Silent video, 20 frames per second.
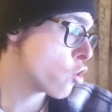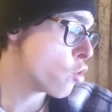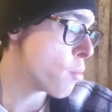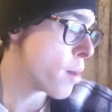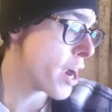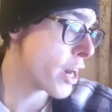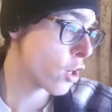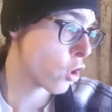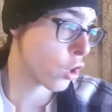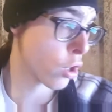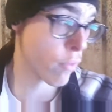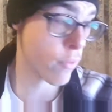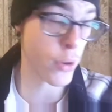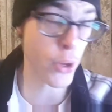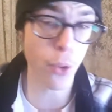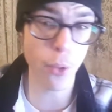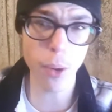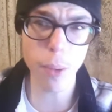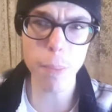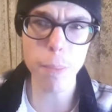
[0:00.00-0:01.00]
two men could have
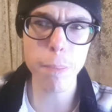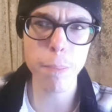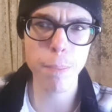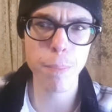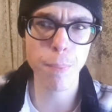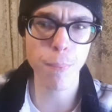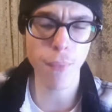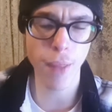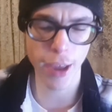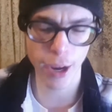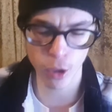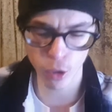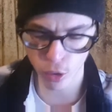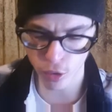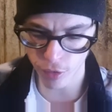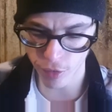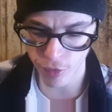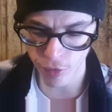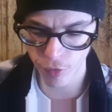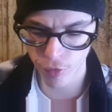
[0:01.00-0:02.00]
knew him. They
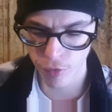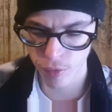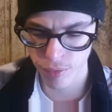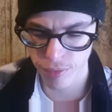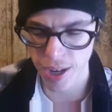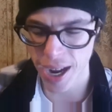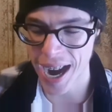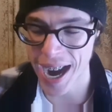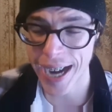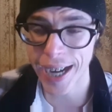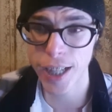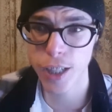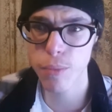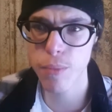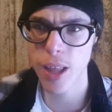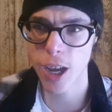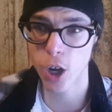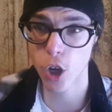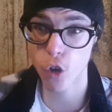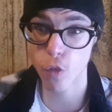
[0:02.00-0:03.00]
could have hated
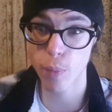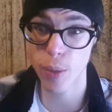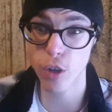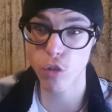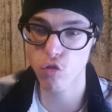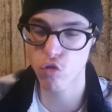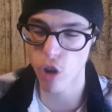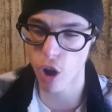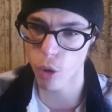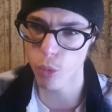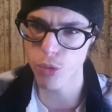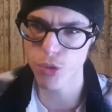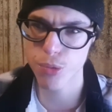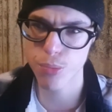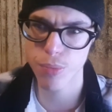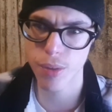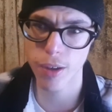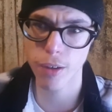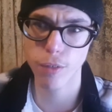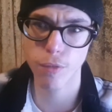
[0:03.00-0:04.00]
him. They could have been trolls.
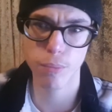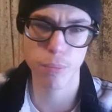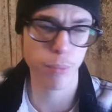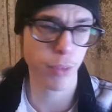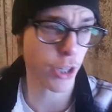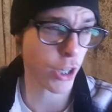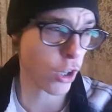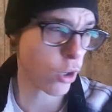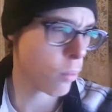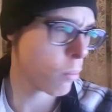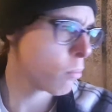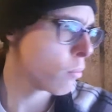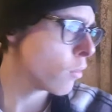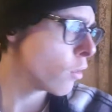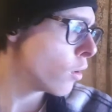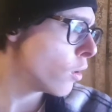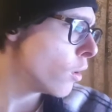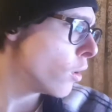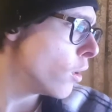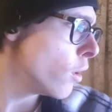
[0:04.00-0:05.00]
You know?
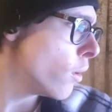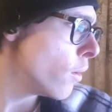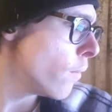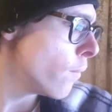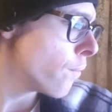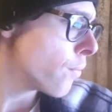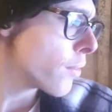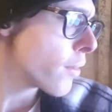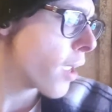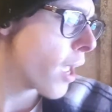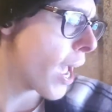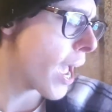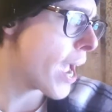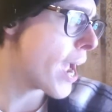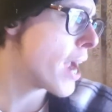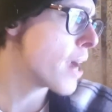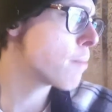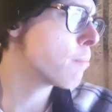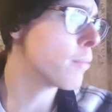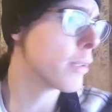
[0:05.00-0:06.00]

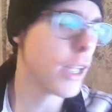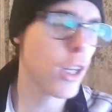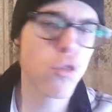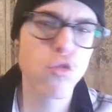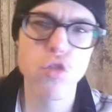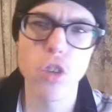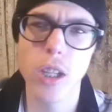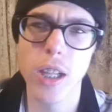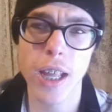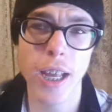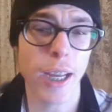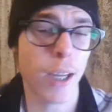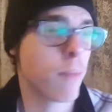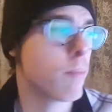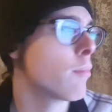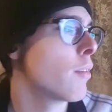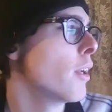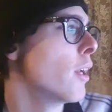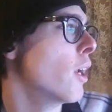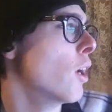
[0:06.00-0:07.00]
And
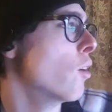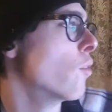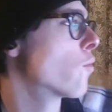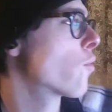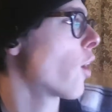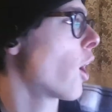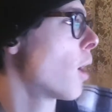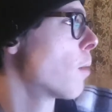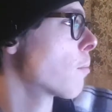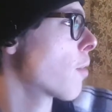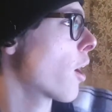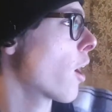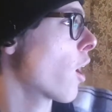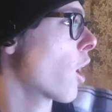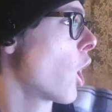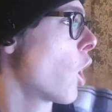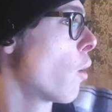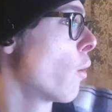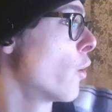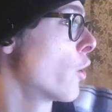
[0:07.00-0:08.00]
literally, if I'm gonna
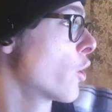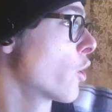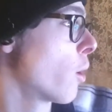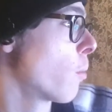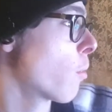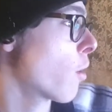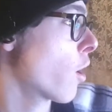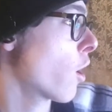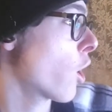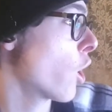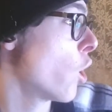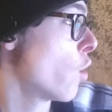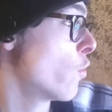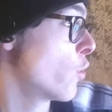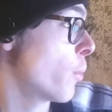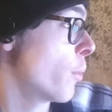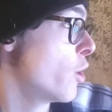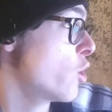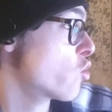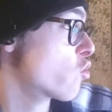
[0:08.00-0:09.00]
go and I'm gonna go
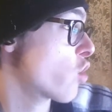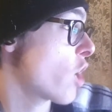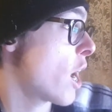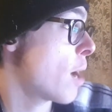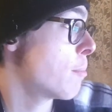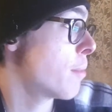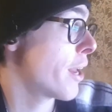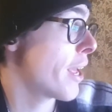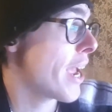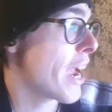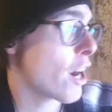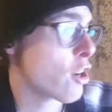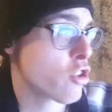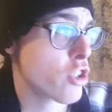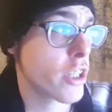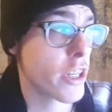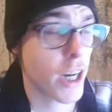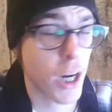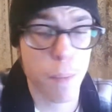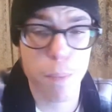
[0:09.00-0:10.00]
over to Instagram, and he
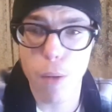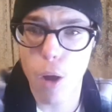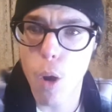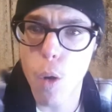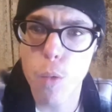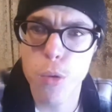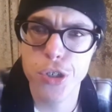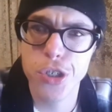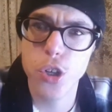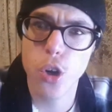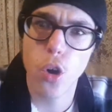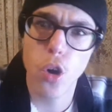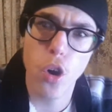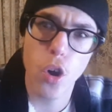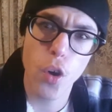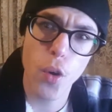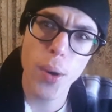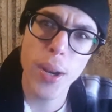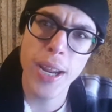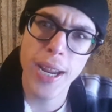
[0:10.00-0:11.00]
actually did a post
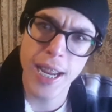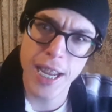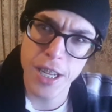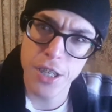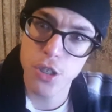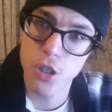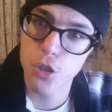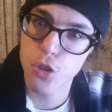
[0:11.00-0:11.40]
on his